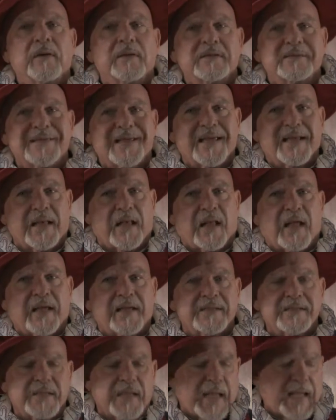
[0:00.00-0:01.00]

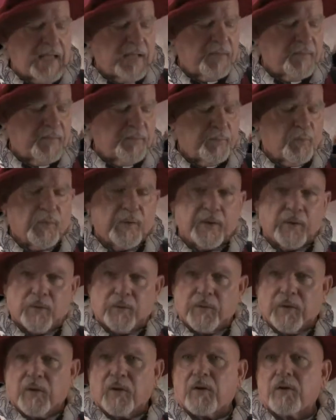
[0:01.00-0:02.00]
satellites and the point
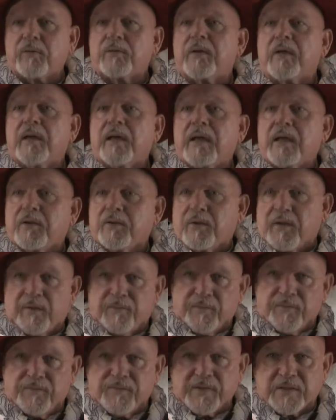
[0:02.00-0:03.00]
on Earth, and you
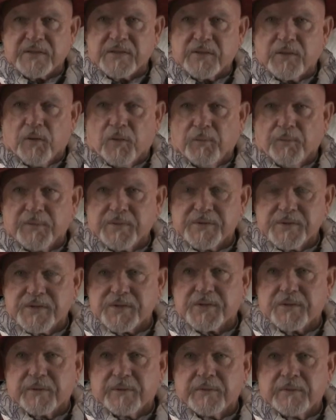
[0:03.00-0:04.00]
have a fixed known
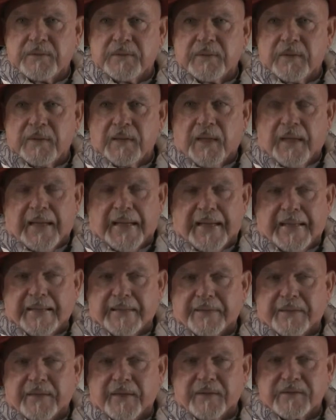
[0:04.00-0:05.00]
position.
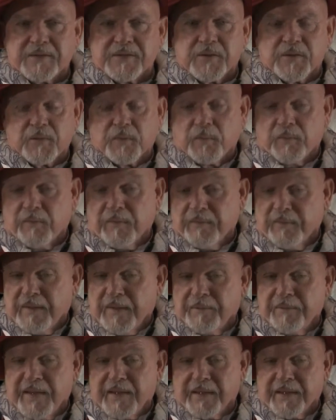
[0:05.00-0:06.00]
And uh, so
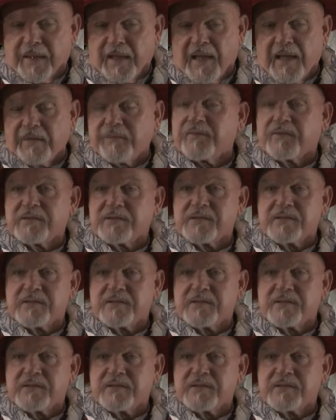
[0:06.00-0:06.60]
they made life at